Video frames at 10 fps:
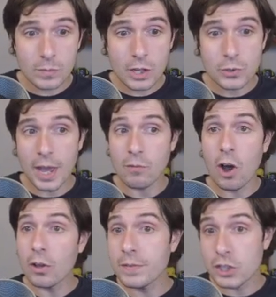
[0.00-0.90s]
So I have
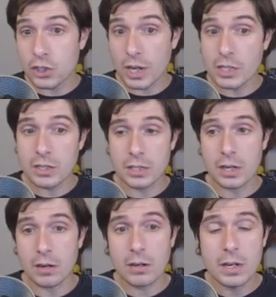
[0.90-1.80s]
all of these changes
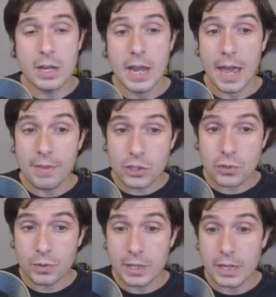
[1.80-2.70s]
here, and this is
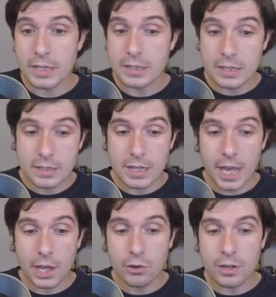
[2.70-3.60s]
really nice. This is
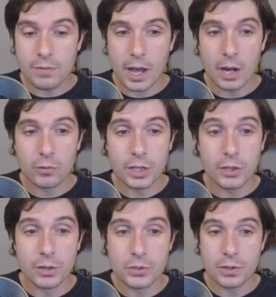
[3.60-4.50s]
iterative hot
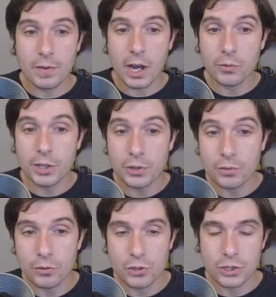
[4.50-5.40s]
reload. It's sort of hot reload
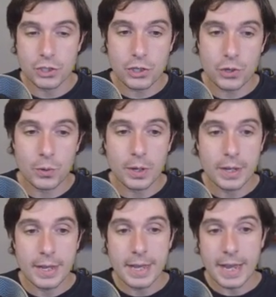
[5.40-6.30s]
version two.
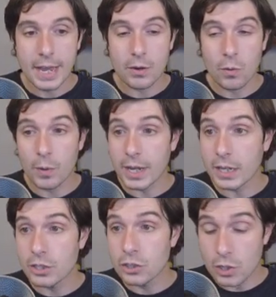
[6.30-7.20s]
And what I
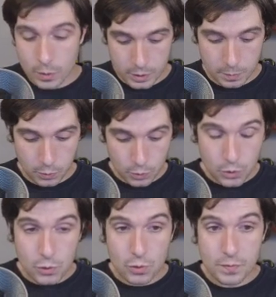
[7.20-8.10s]
can do is
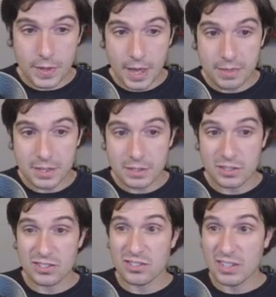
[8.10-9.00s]
prove that this
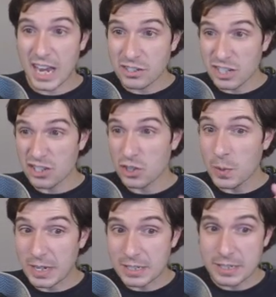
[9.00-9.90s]
is actually just
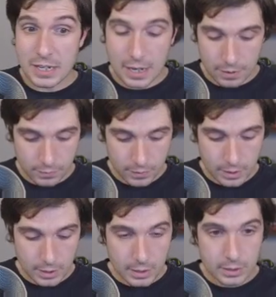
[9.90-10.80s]
doing a diff,
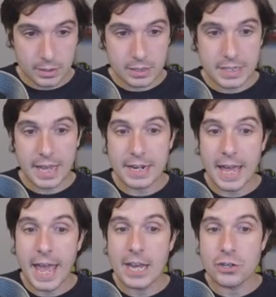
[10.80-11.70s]
because let's add an
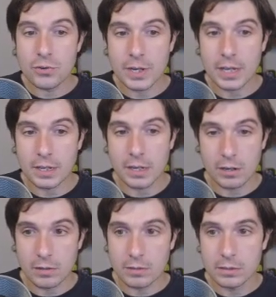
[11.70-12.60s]
entry in
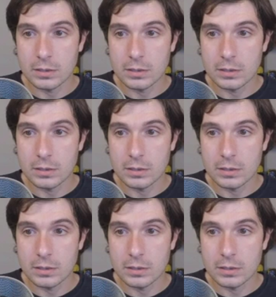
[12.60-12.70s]
here.